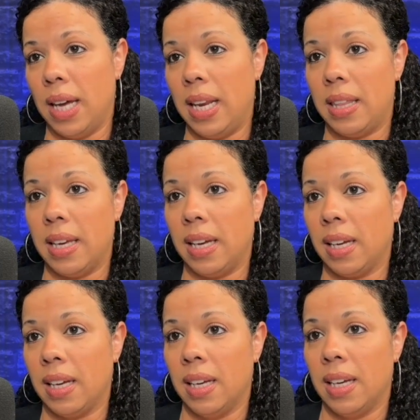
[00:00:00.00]
Anything
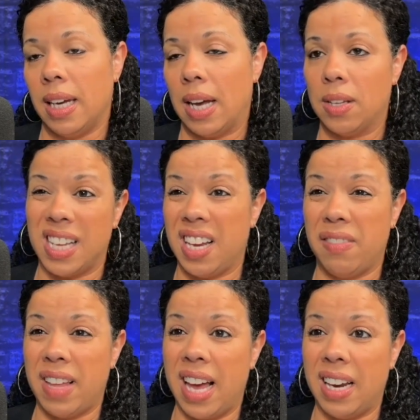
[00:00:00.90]
outside
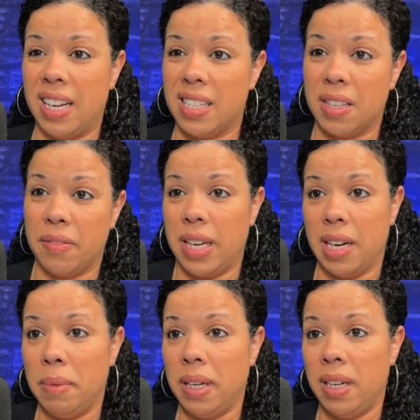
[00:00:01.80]
of that is of the
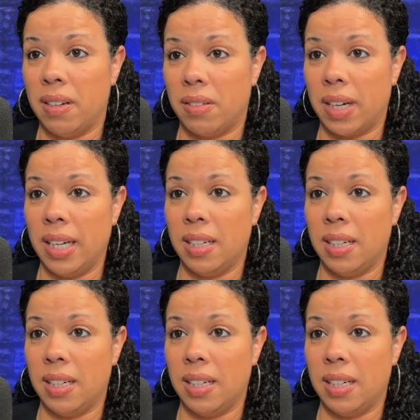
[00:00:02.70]
enemy, right?